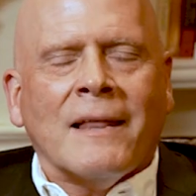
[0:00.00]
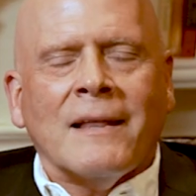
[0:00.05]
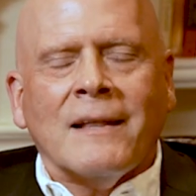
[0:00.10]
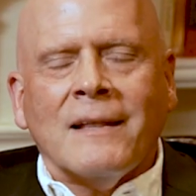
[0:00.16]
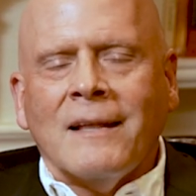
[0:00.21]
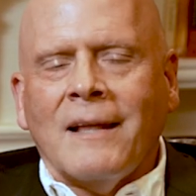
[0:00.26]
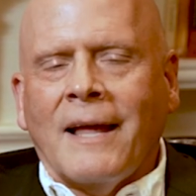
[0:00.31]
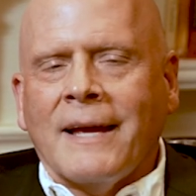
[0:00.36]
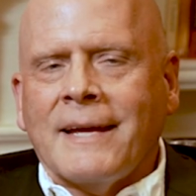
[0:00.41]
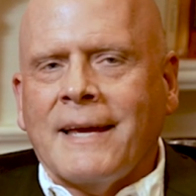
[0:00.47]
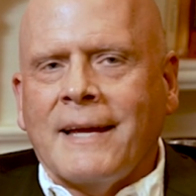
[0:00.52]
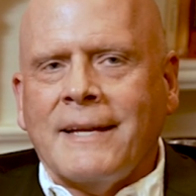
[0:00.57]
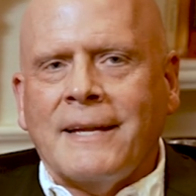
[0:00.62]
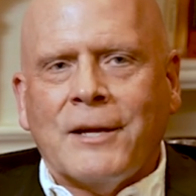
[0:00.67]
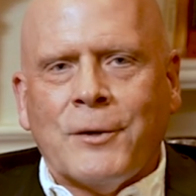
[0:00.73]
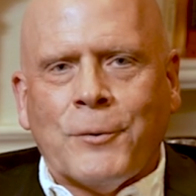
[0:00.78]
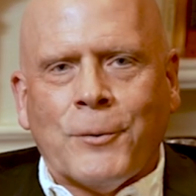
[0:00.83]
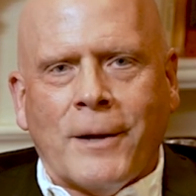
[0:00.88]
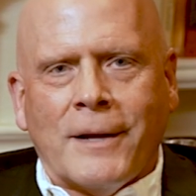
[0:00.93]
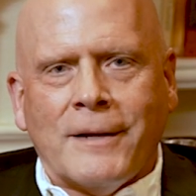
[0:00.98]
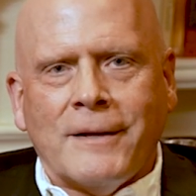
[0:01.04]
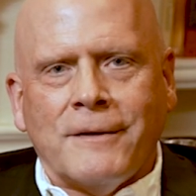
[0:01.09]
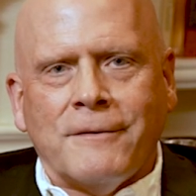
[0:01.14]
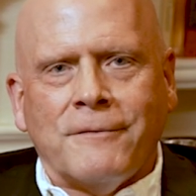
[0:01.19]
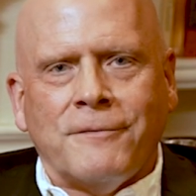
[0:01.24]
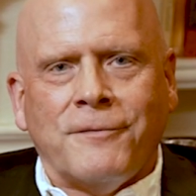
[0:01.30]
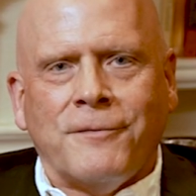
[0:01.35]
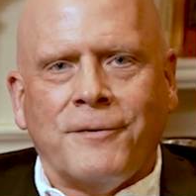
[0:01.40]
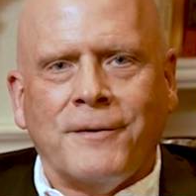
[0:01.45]
Like any
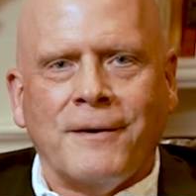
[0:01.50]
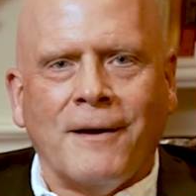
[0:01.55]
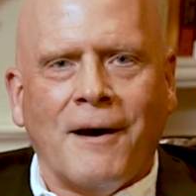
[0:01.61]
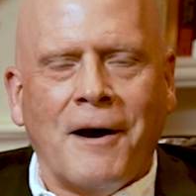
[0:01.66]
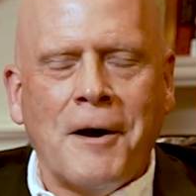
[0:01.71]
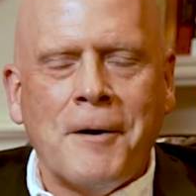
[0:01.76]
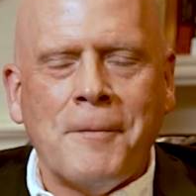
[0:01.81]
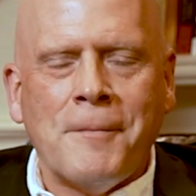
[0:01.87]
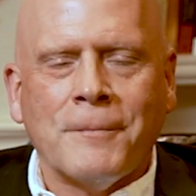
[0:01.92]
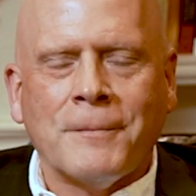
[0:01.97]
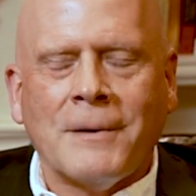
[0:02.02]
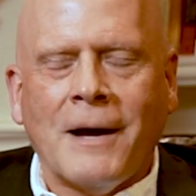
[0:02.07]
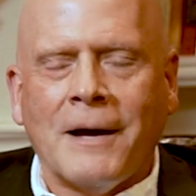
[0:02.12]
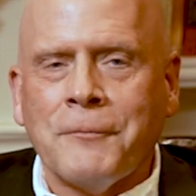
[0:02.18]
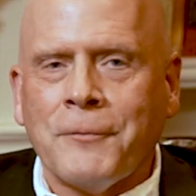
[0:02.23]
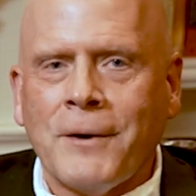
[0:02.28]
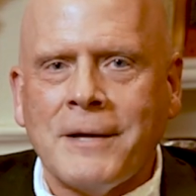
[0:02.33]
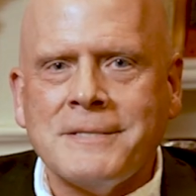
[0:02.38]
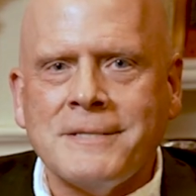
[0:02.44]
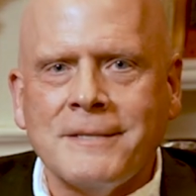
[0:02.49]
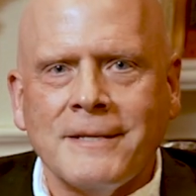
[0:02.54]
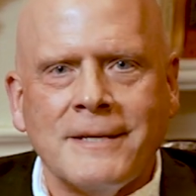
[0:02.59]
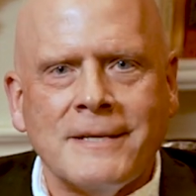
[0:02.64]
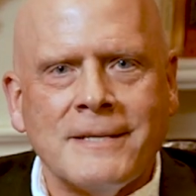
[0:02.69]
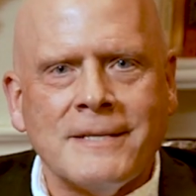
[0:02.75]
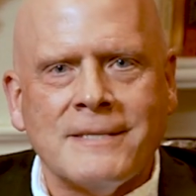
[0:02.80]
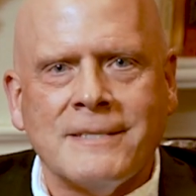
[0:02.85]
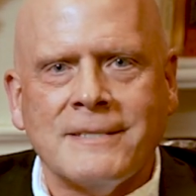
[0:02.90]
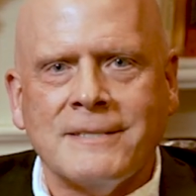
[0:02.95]
creative, got
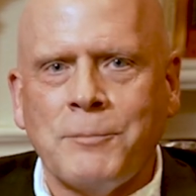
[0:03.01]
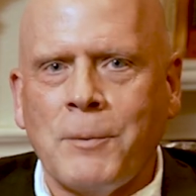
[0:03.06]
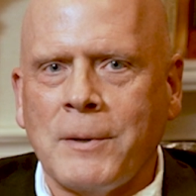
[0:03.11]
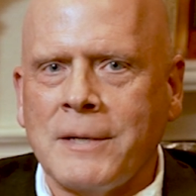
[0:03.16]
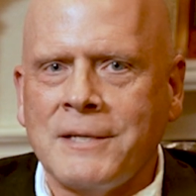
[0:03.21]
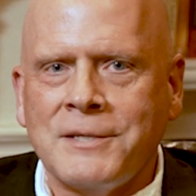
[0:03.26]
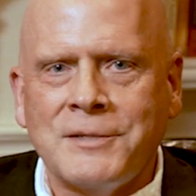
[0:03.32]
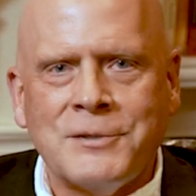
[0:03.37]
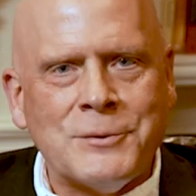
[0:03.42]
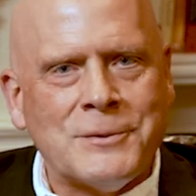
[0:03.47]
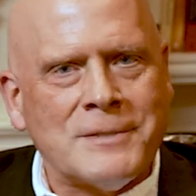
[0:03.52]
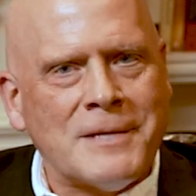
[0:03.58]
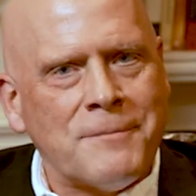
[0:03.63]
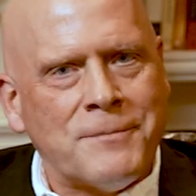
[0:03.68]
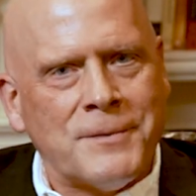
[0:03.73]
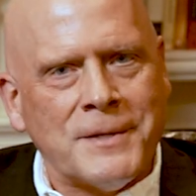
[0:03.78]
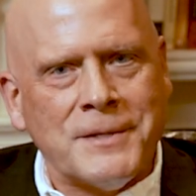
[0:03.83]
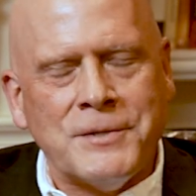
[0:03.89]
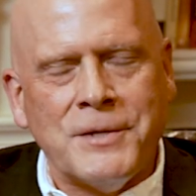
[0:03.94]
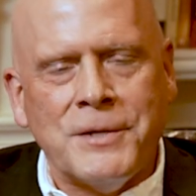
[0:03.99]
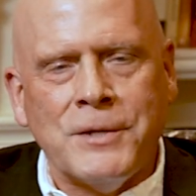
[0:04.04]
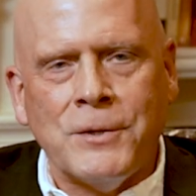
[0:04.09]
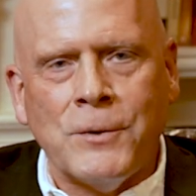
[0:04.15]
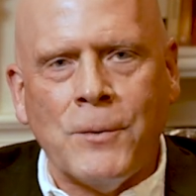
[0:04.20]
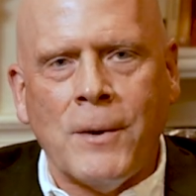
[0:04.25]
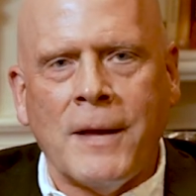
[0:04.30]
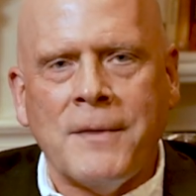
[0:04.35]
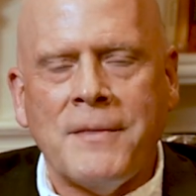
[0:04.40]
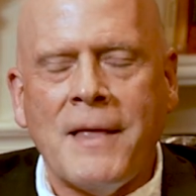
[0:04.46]
restless, wanted to do something
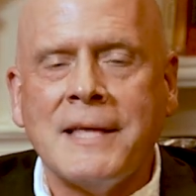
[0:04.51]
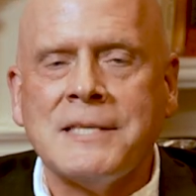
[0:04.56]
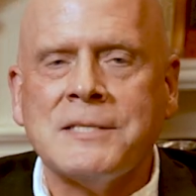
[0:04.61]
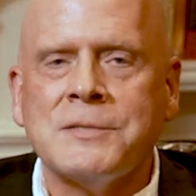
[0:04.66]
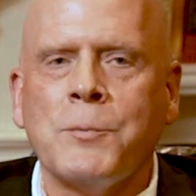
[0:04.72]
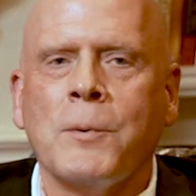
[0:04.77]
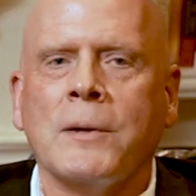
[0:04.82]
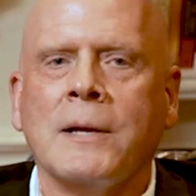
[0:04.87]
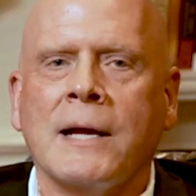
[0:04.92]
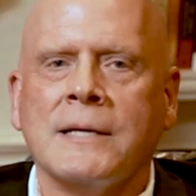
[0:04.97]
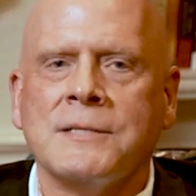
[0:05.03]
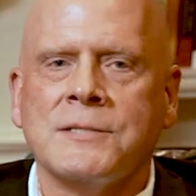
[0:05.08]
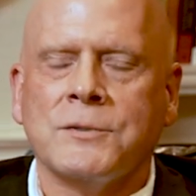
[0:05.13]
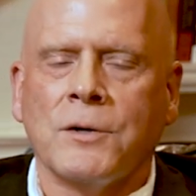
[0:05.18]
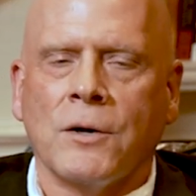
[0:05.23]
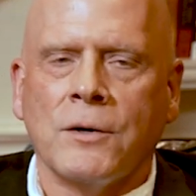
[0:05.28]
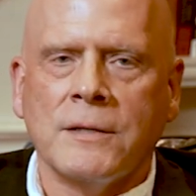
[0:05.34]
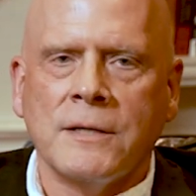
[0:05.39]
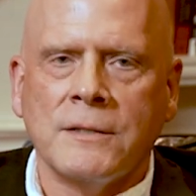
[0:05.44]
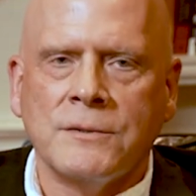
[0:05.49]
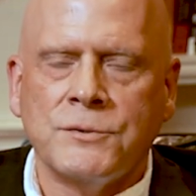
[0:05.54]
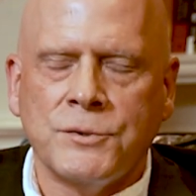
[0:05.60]
new, and that's when I started